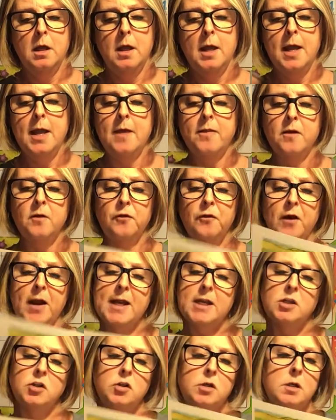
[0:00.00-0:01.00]
And the
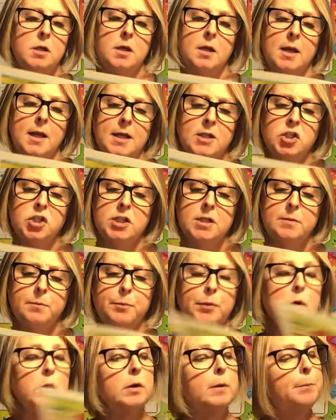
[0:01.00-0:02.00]
freight engine
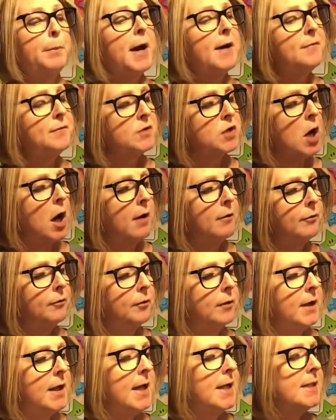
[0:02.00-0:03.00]
puffed
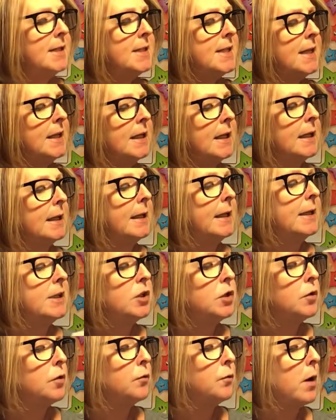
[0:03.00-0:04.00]
off indignantly
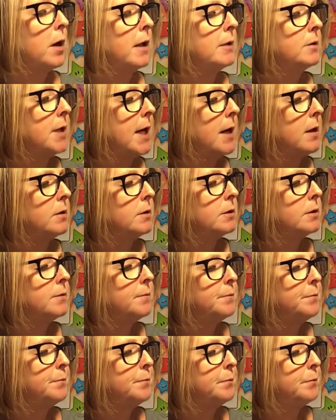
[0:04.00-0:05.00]
to the roundhouse.
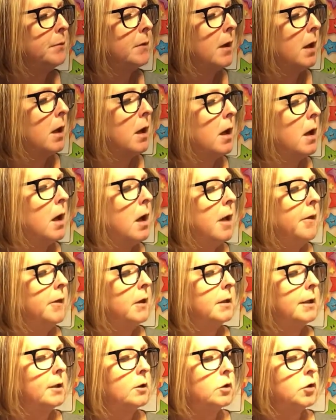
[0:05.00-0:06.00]
The
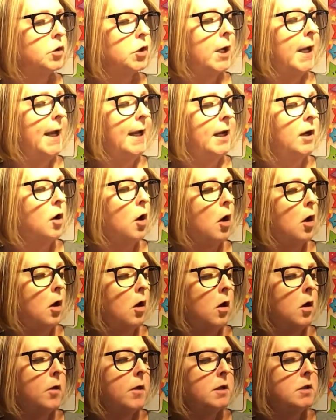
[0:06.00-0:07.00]
little train and
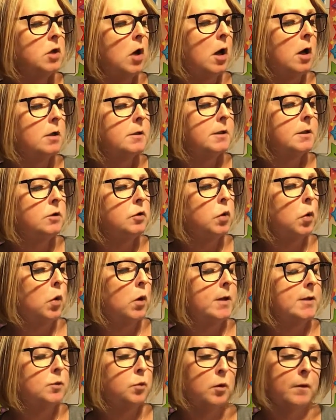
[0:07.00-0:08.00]
all the dolls and
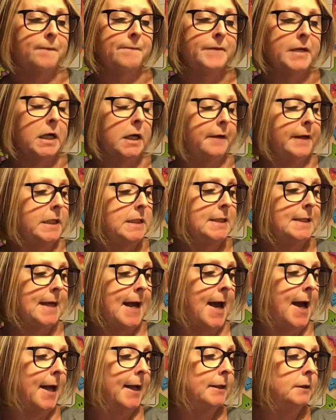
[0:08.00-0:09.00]
toys were very
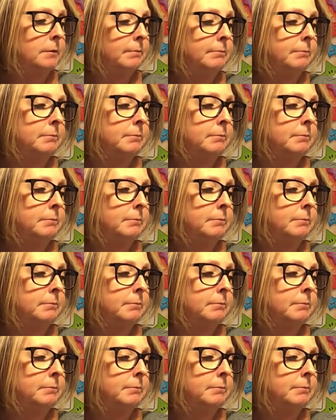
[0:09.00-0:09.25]
sad.